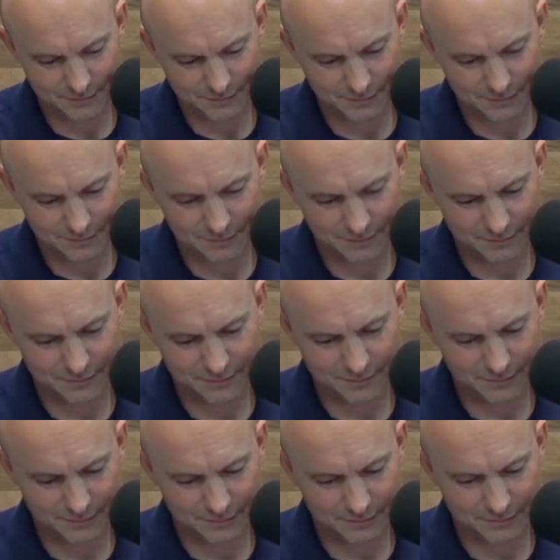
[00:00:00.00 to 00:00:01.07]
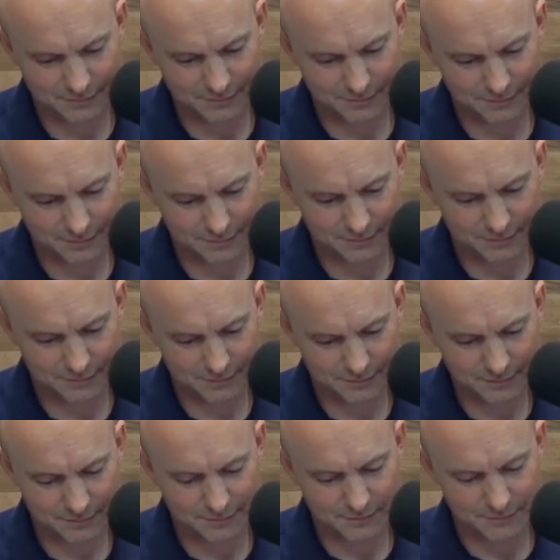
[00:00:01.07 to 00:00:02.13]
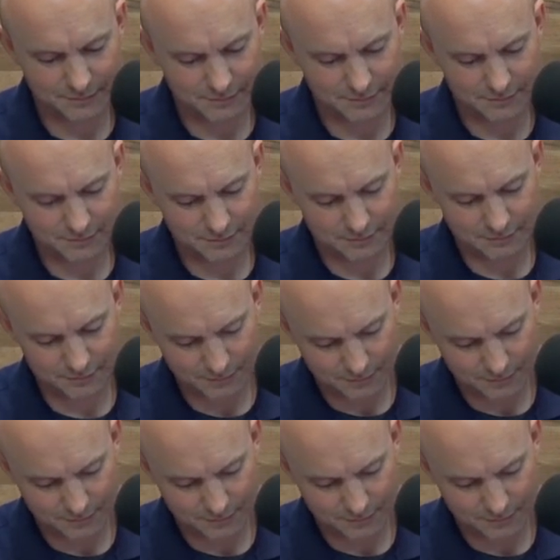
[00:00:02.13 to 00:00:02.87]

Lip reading: (silent)